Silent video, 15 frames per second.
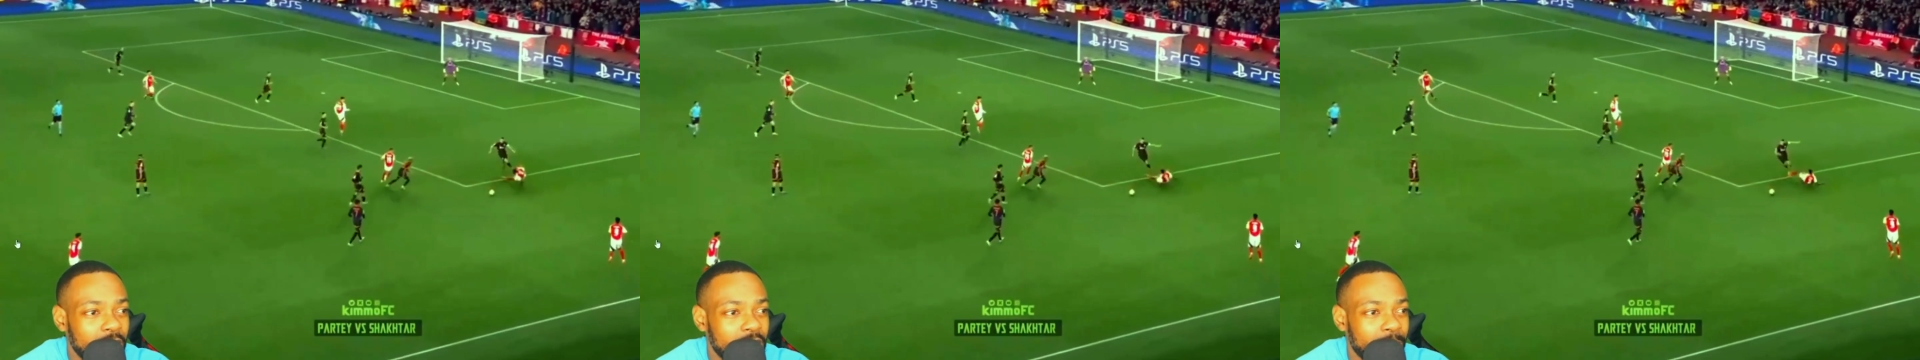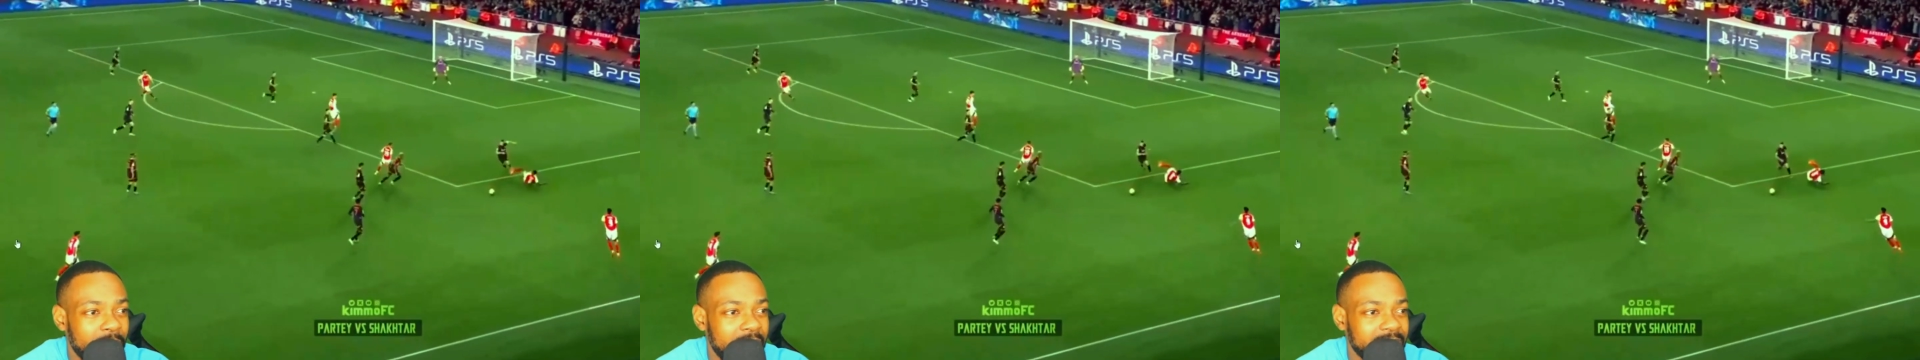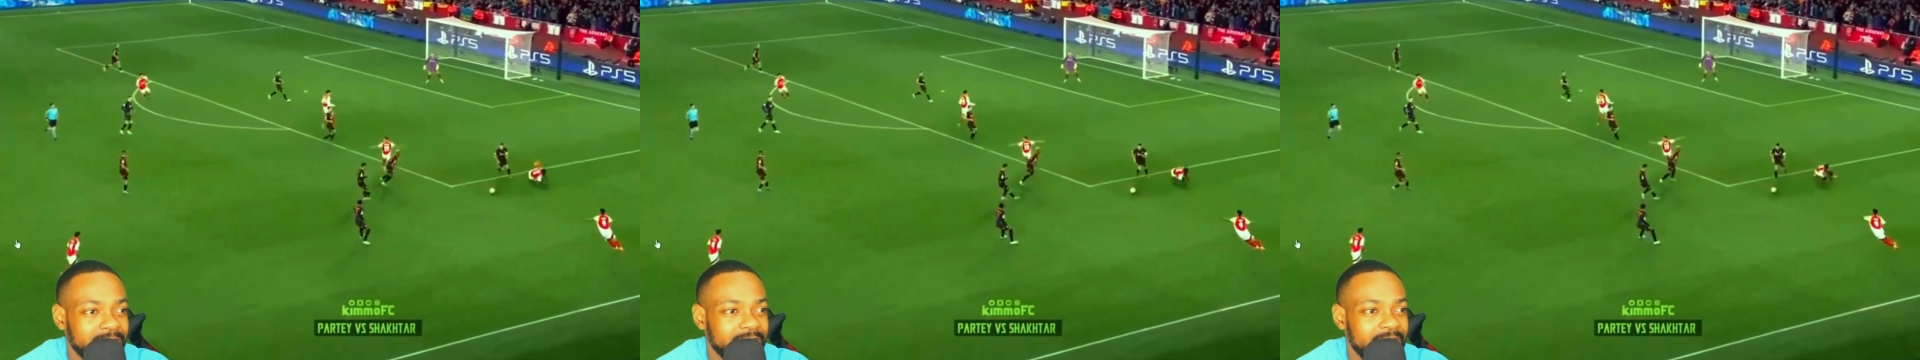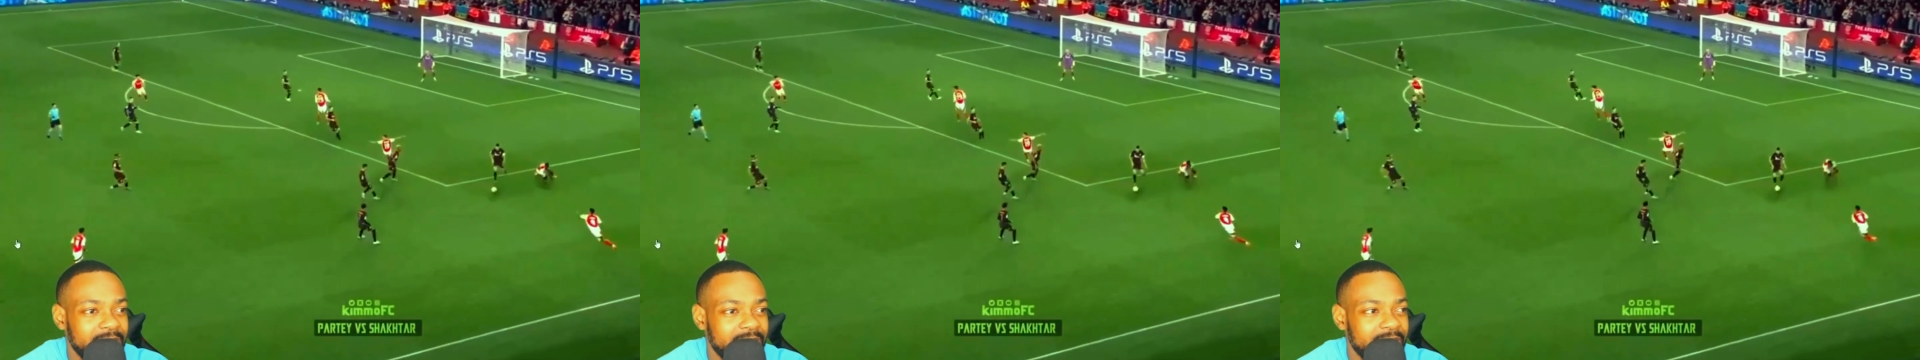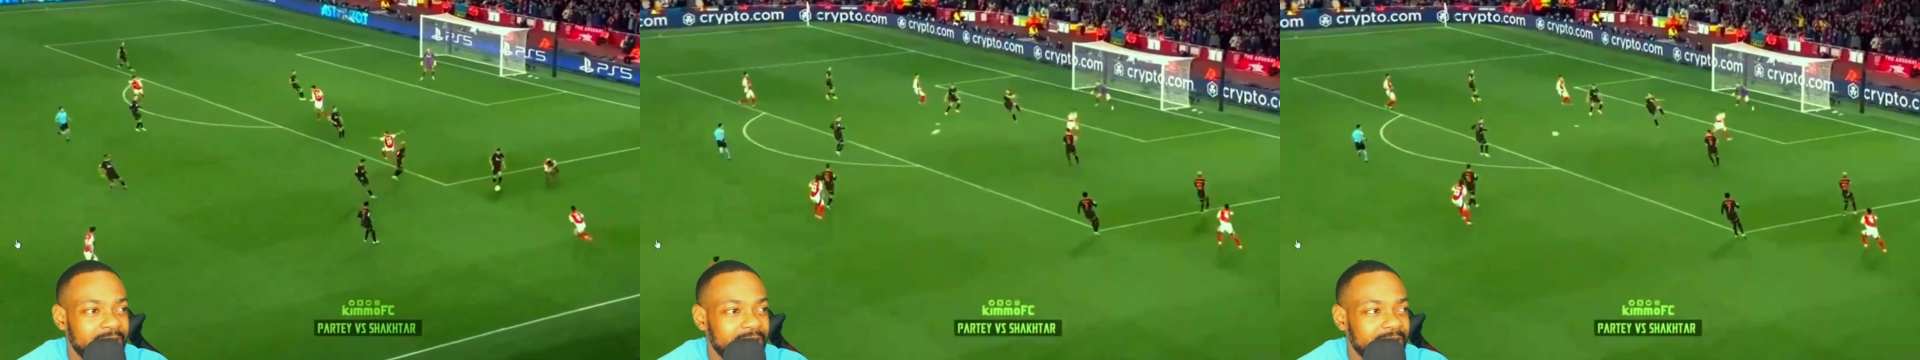he
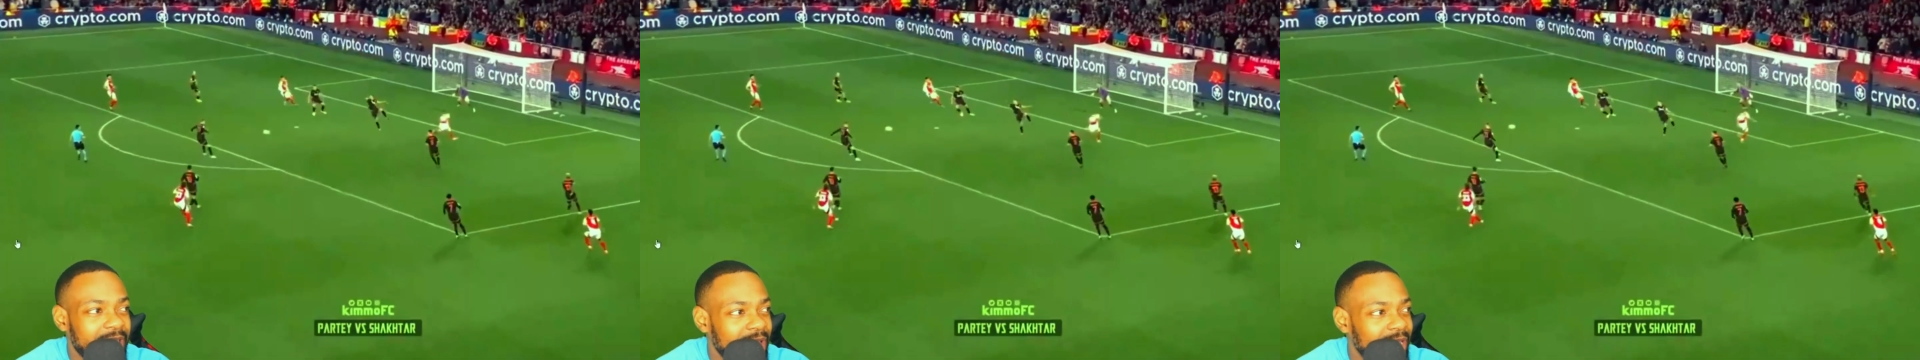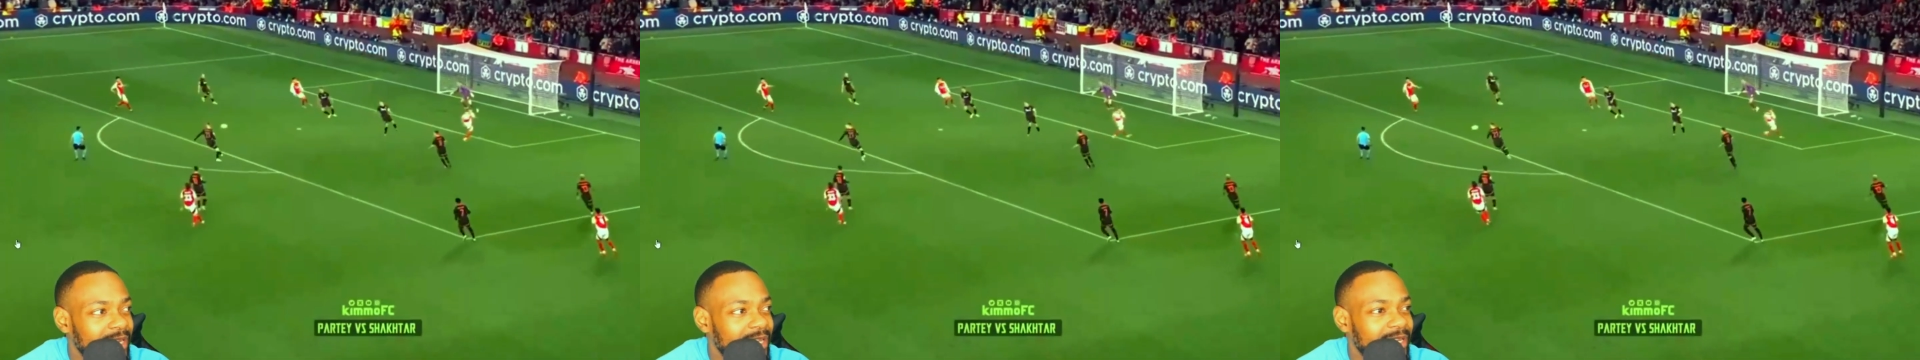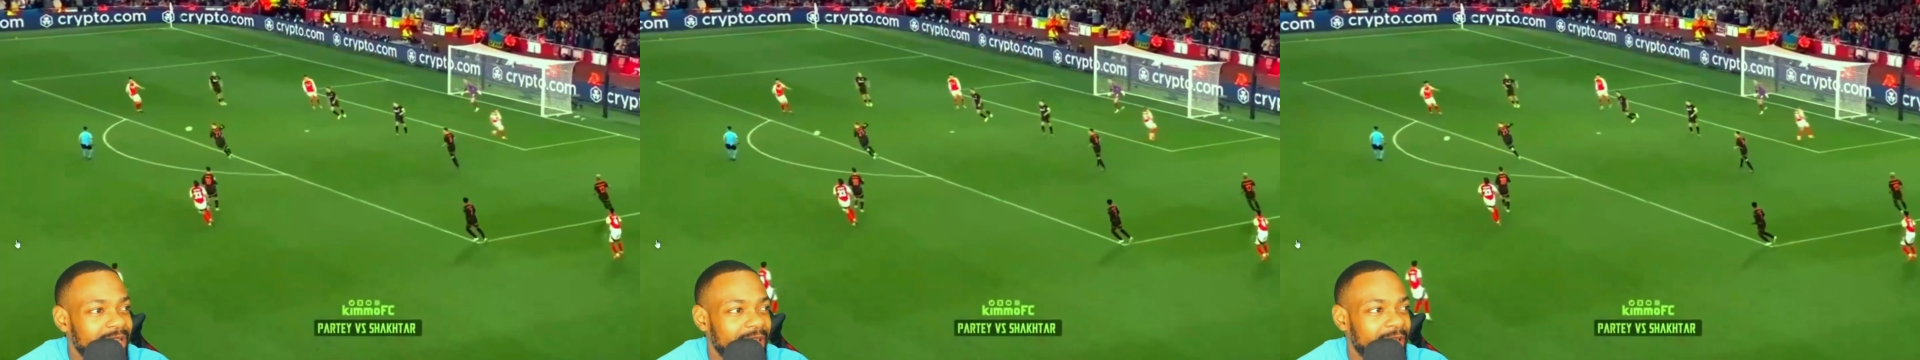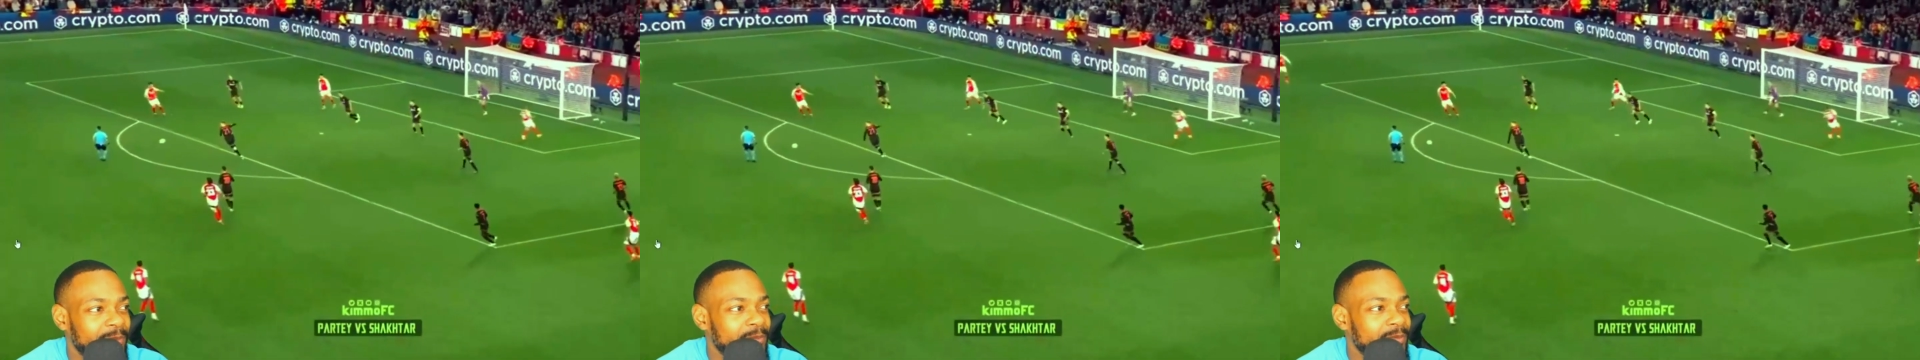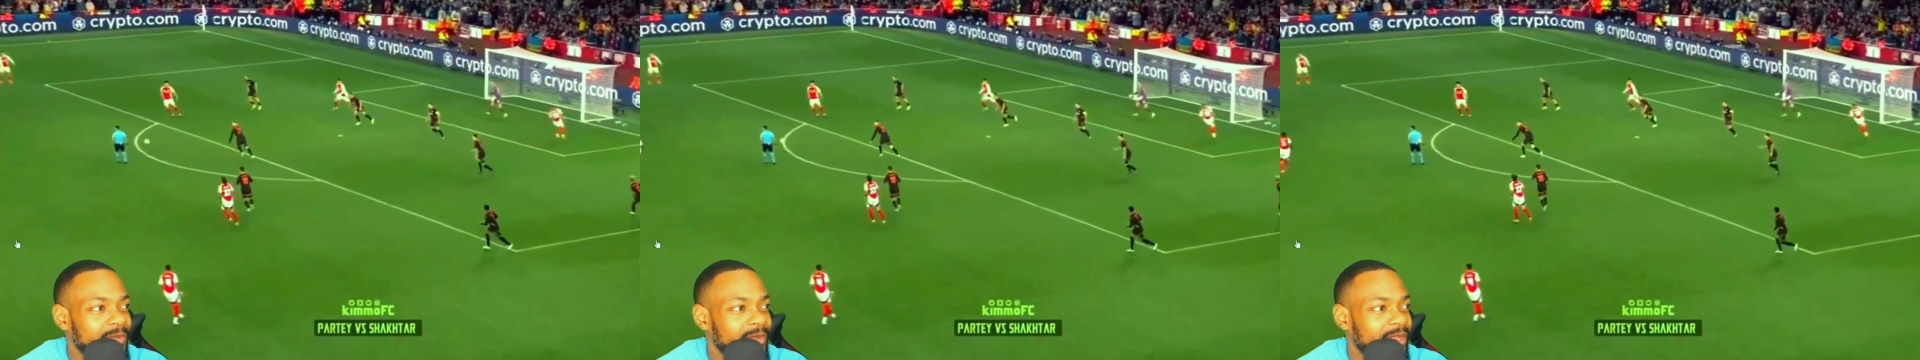occupies, getting in
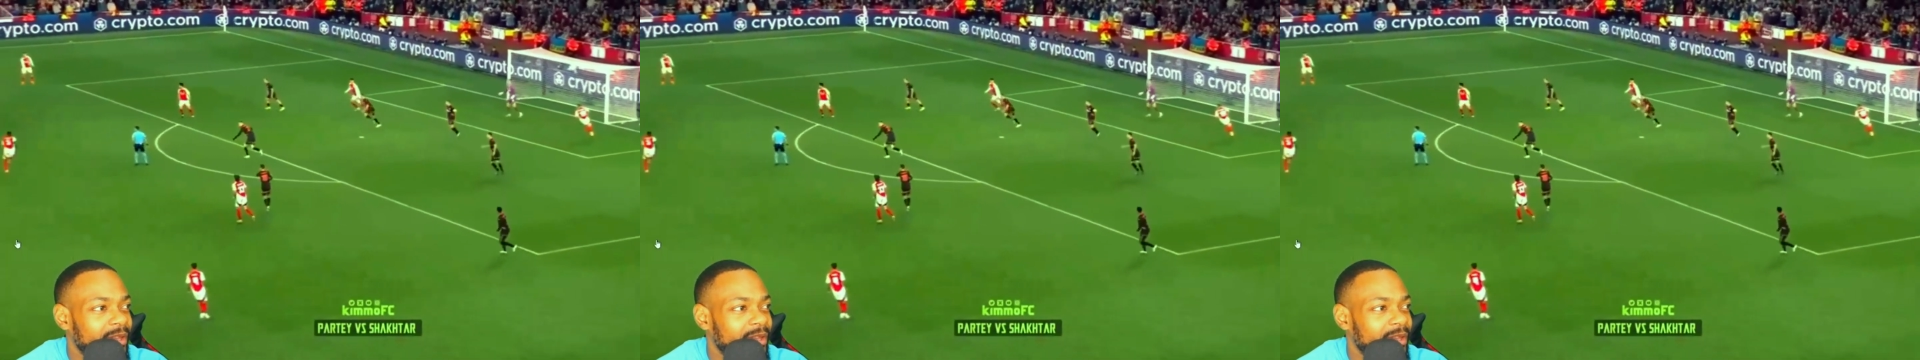there.